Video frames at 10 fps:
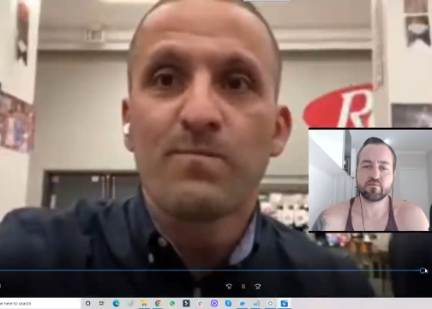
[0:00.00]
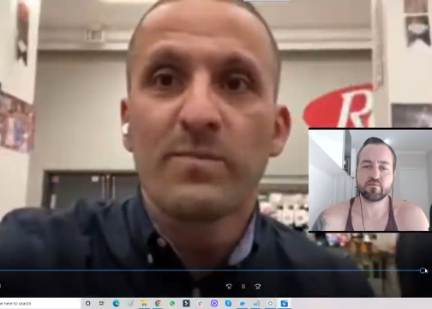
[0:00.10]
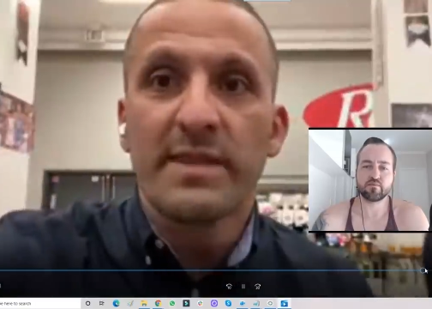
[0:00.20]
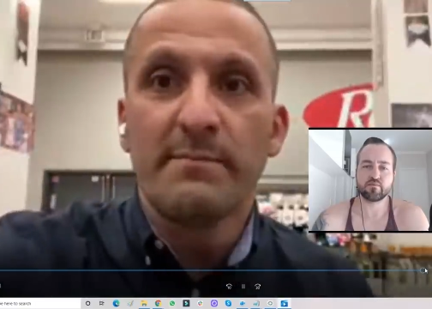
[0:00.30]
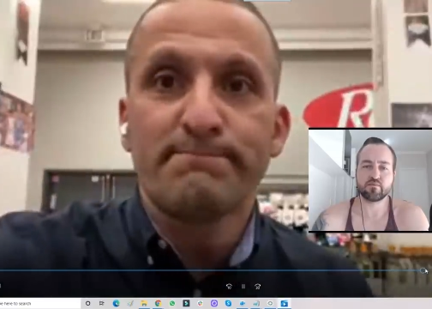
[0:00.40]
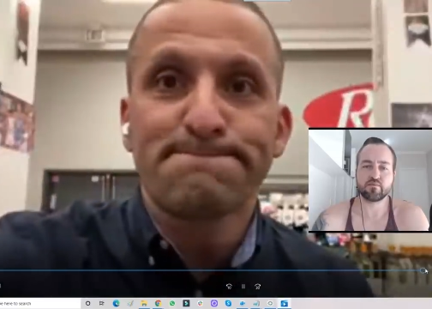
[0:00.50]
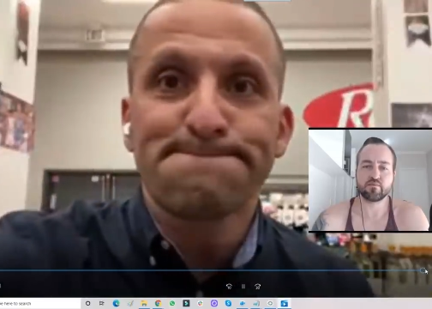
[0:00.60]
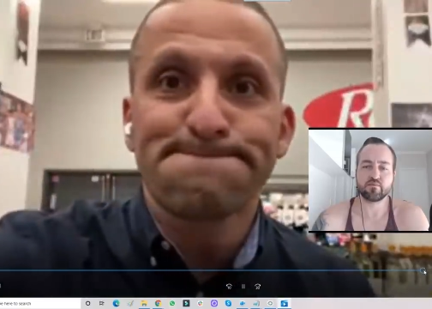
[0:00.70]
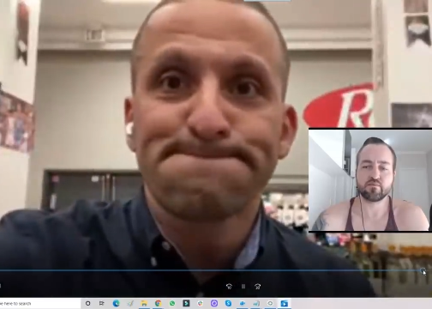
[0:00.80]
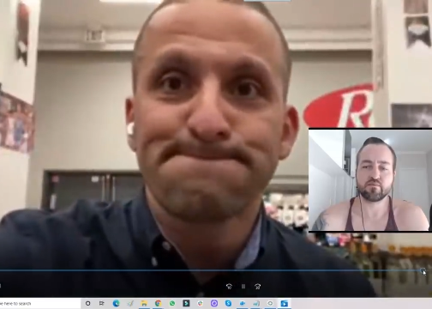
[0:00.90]
Speaker 1: Yep.
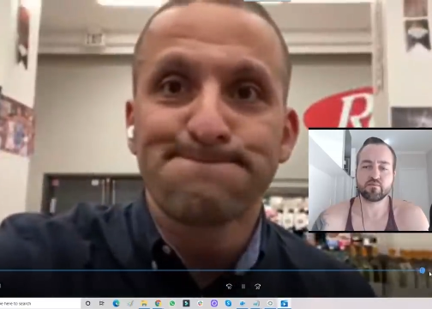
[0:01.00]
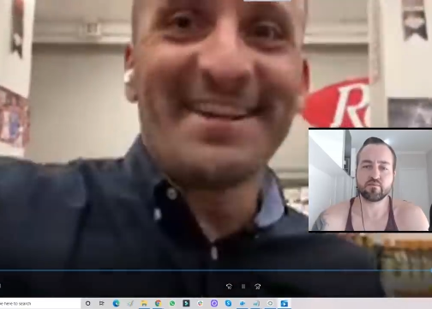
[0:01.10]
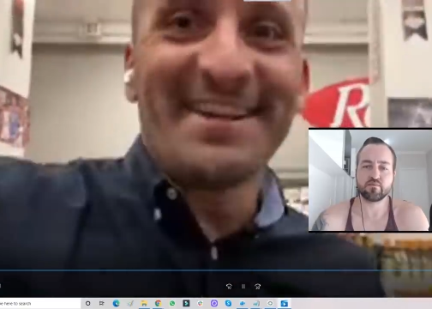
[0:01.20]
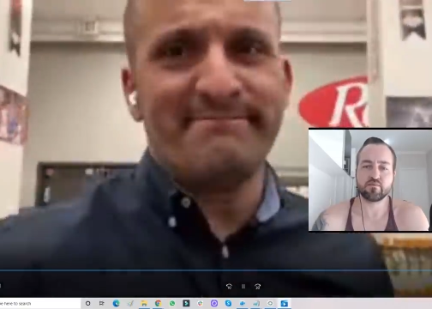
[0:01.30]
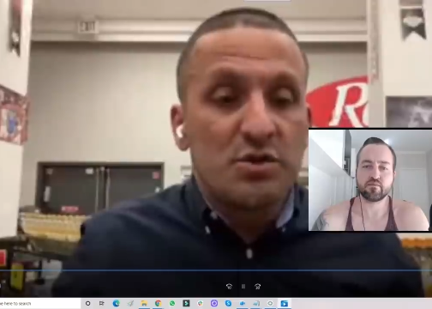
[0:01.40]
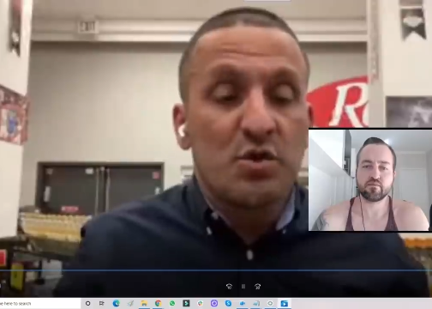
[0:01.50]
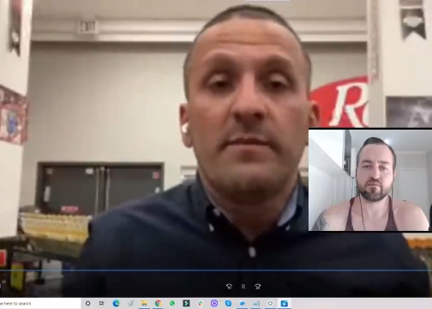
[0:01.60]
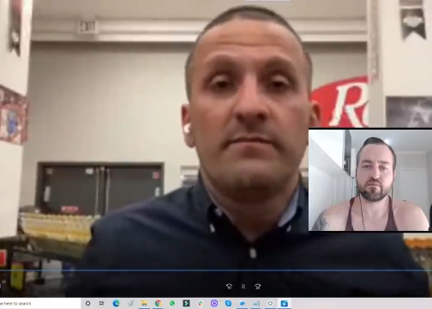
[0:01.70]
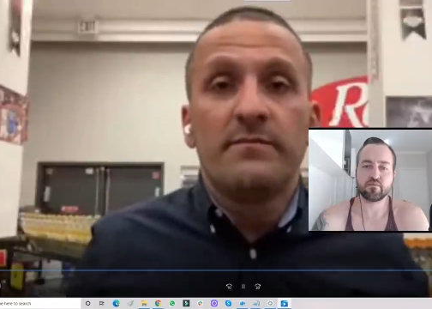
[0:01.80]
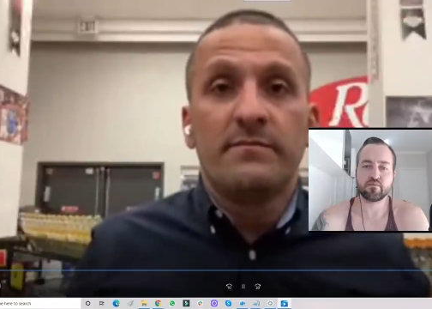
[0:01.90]
Well,
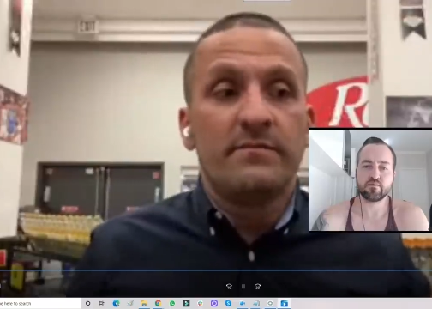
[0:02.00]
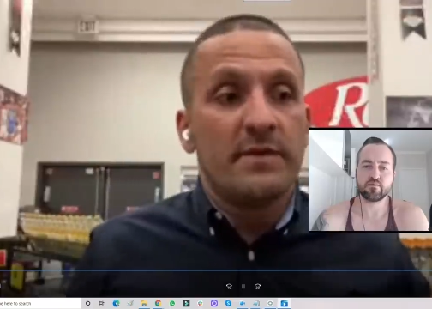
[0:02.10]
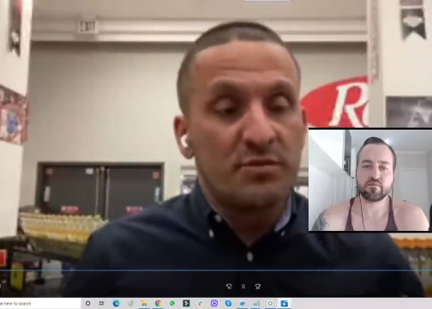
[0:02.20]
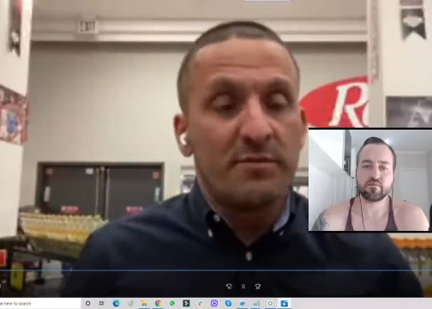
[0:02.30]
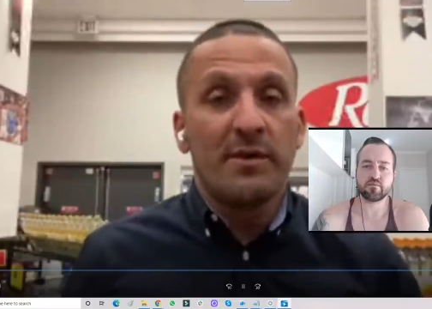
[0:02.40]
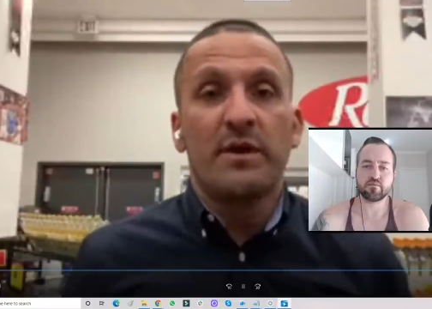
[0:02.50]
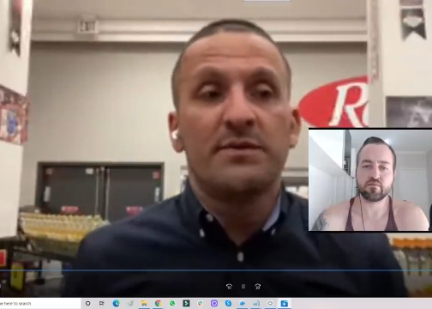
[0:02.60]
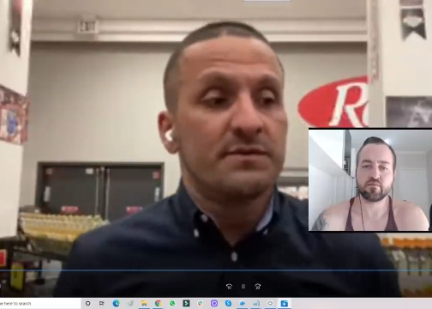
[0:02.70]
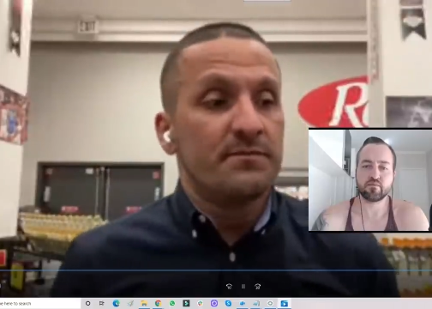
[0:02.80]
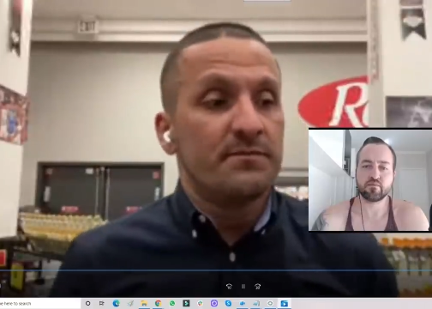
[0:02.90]
I'll do my
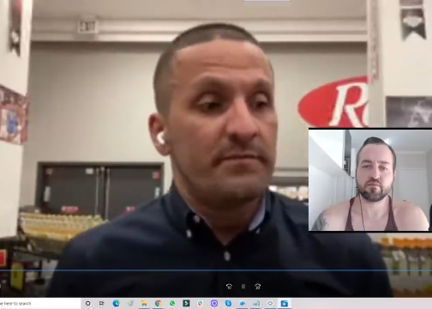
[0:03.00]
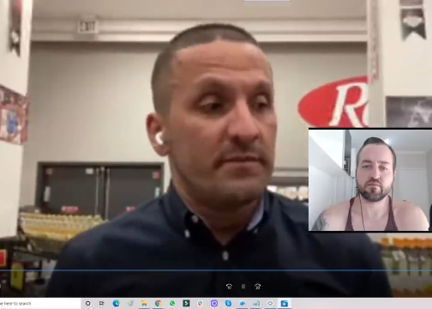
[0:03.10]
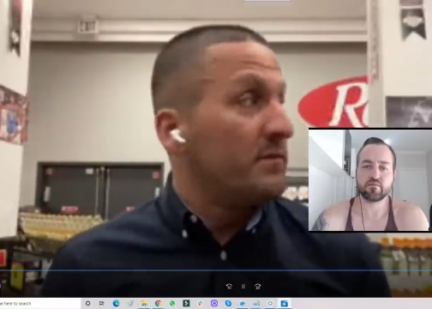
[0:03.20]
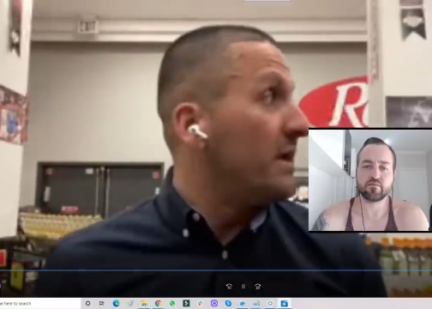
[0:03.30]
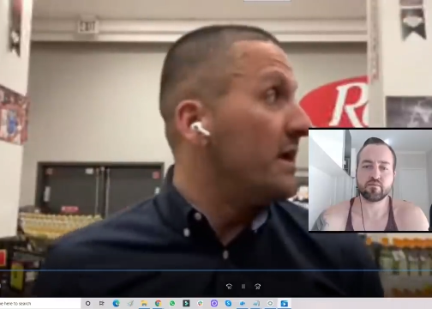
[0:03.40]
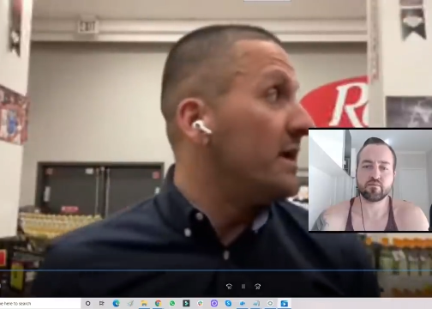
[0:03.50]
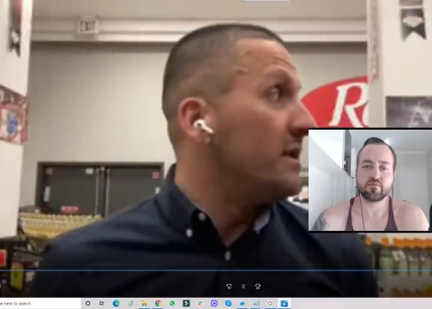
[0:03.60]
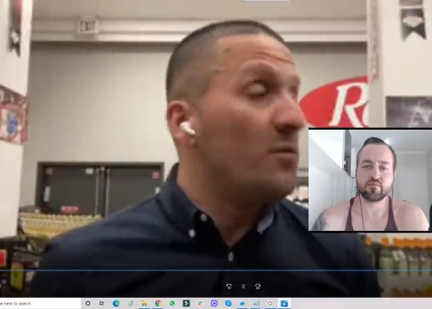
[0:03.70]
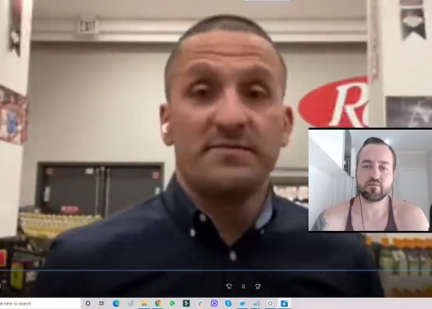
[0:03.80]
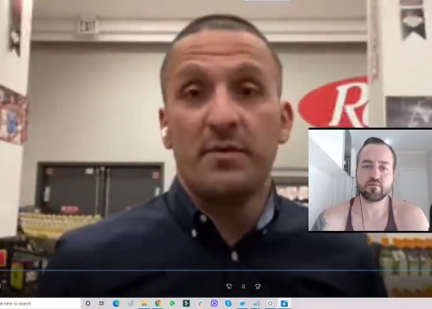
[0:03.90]
rounds, and
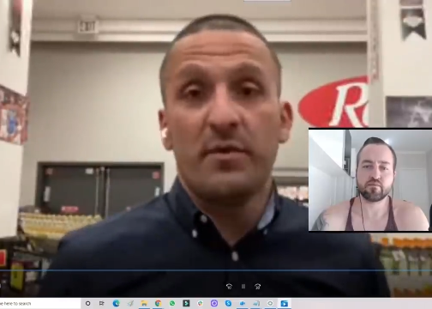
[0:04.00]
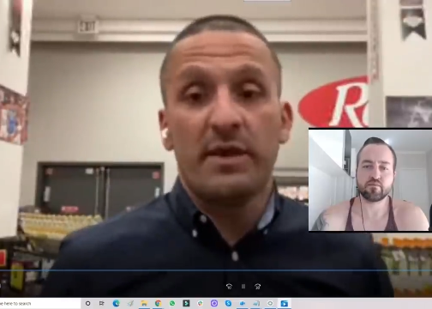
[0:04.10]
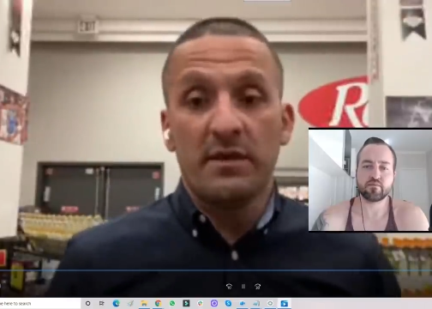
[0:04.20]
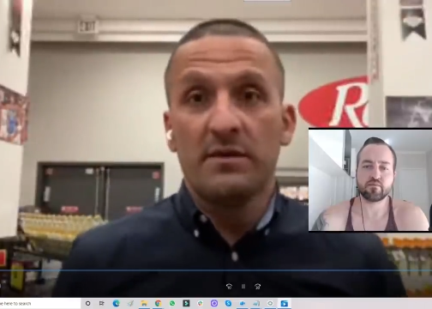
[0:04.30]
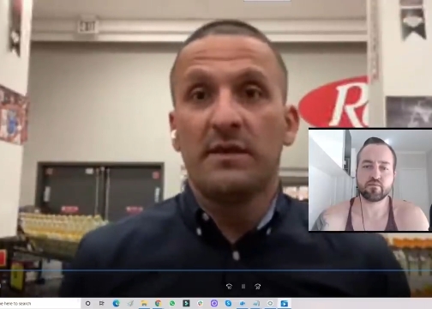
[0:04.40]
always be ready.